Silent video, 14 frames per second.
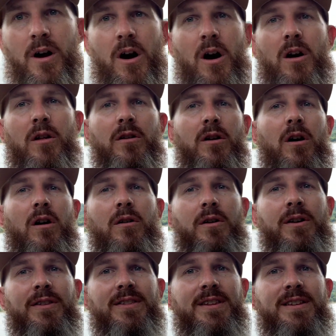All in all,
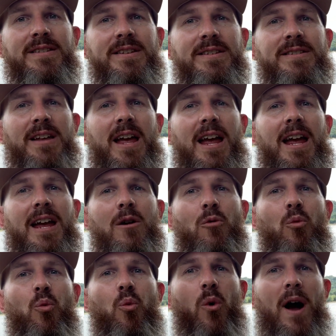this is a
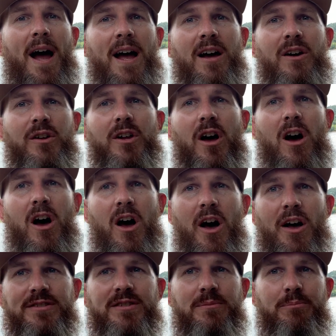wild,
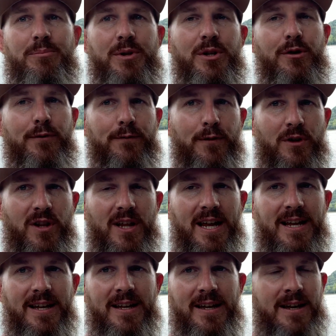awesome, beautiful
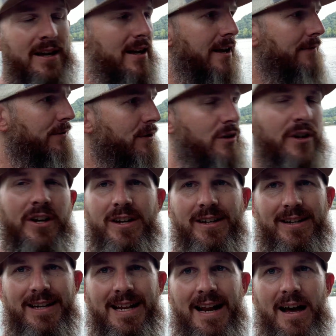lake. If you're looking
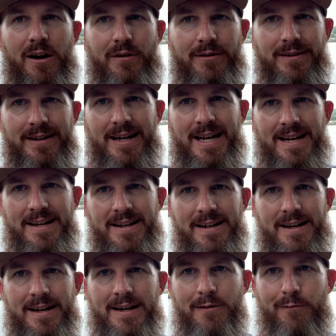to get out and
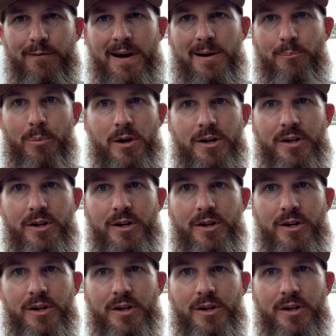find a party